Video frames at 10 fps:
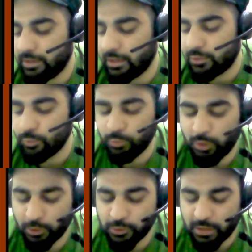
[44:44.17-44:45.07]
2 you
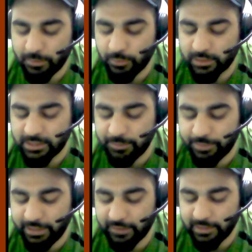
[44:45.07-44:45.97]
will also compute the same
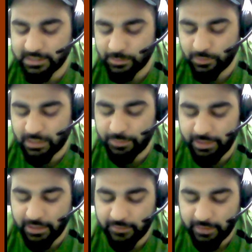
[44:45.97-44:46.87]
PDF. Let's suppose that
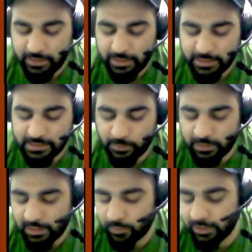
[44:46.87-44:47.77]
PDF is somewhat
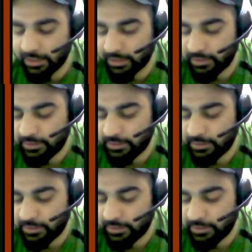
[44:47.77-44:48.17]
around here.